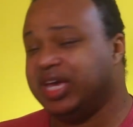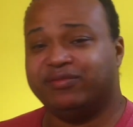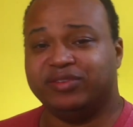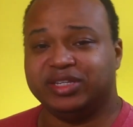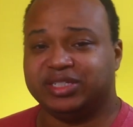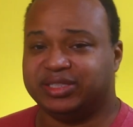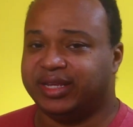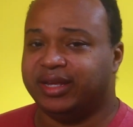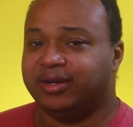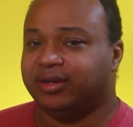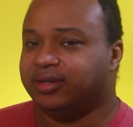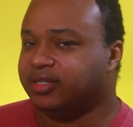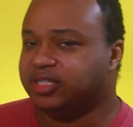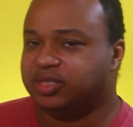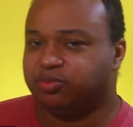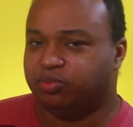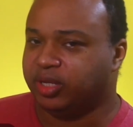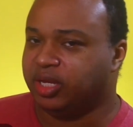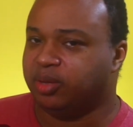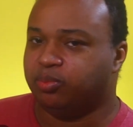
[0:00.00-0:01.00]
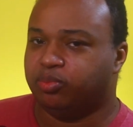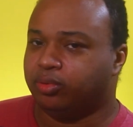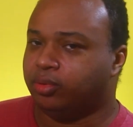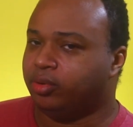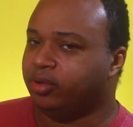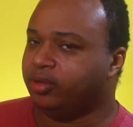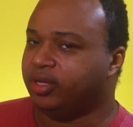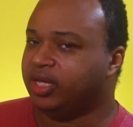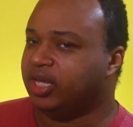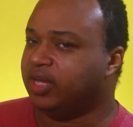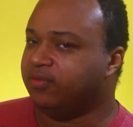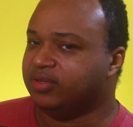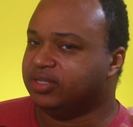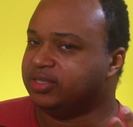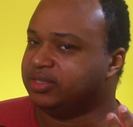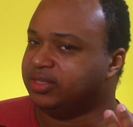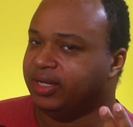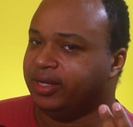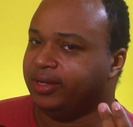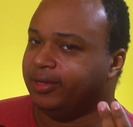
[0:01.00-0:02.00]
have your standard display port, you have your
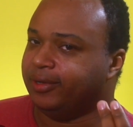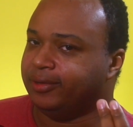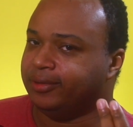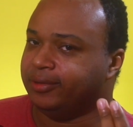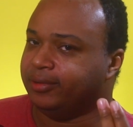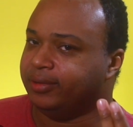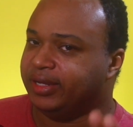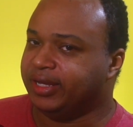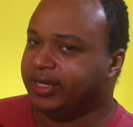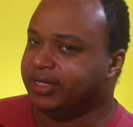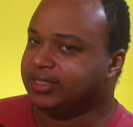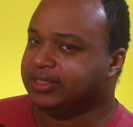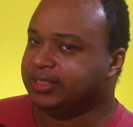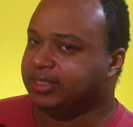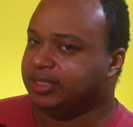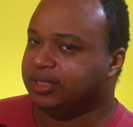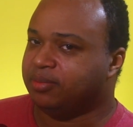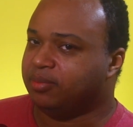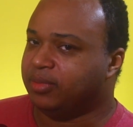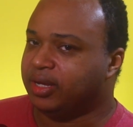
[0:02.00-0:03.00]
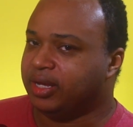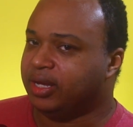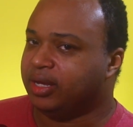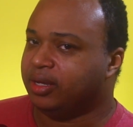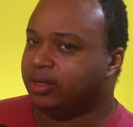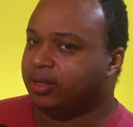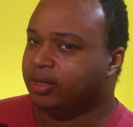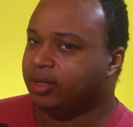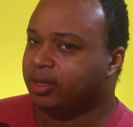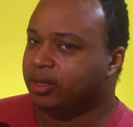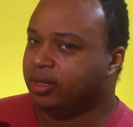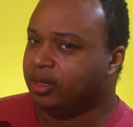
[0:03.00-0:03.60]
standard H D M I